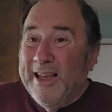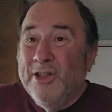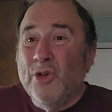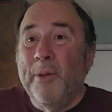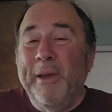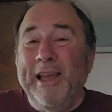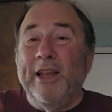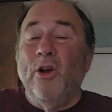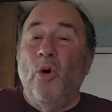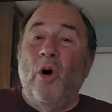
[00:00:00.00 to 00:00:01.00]
to try to make
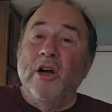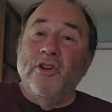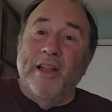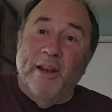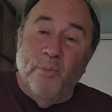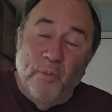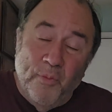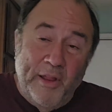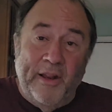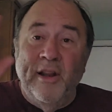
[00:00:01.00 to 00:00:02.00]
it go under that
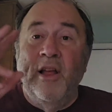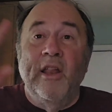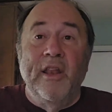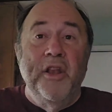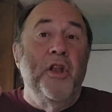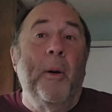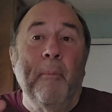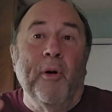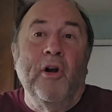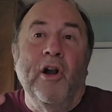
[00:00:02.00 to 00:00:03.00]

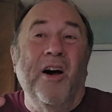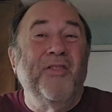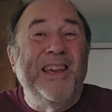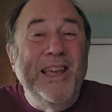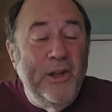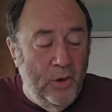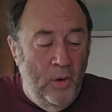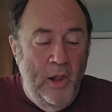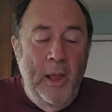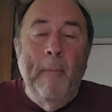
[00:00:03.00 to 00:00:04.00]
number of keto.
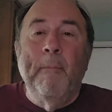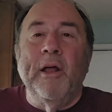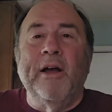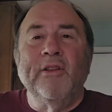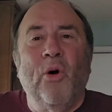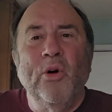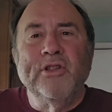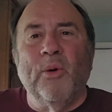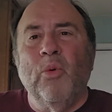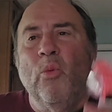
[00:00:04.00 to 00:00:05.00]
But I always
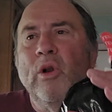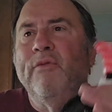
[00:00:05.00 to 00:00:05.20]
thought, well, what